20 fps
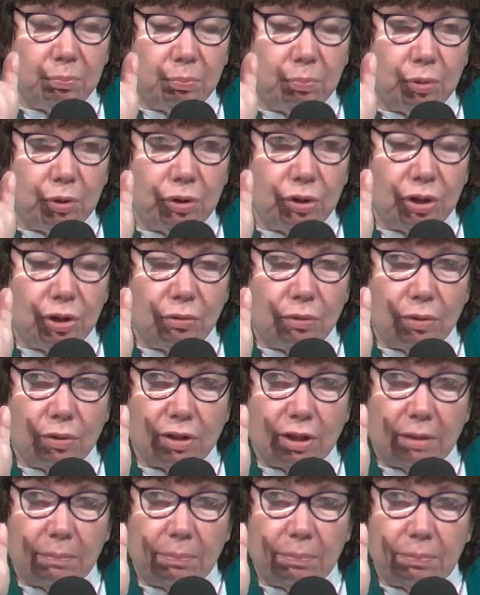bush that grows
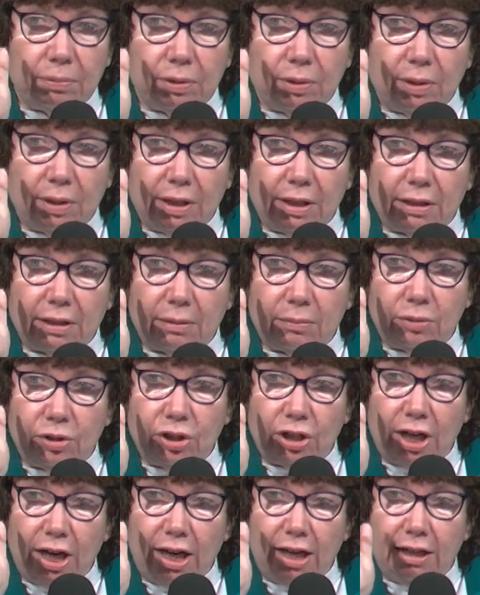up so he has some
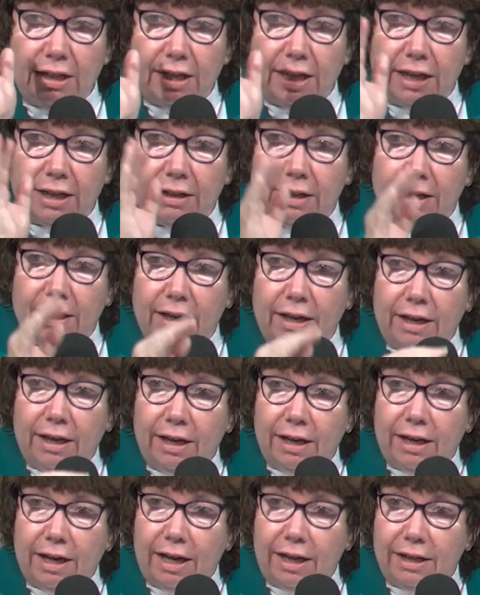shade, and then
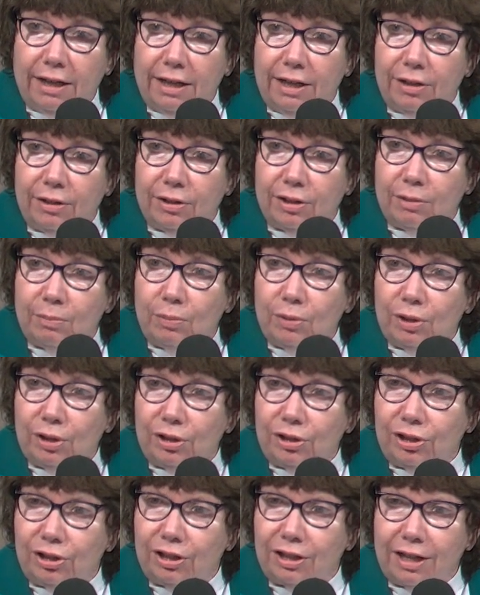God kills the
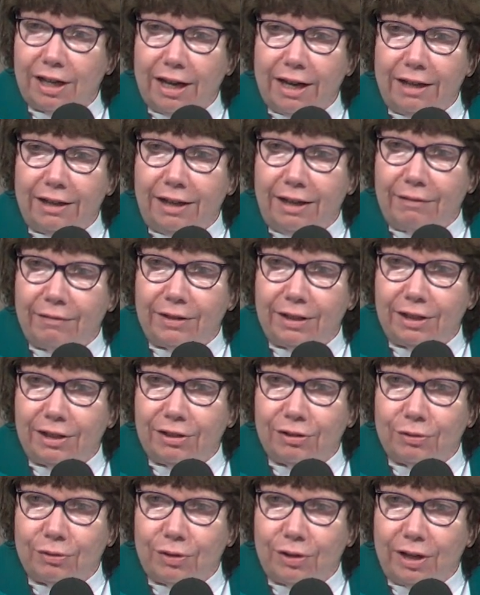bush. I love this
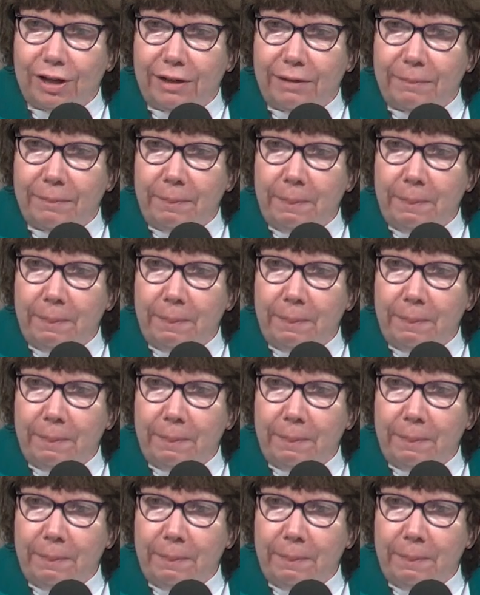story.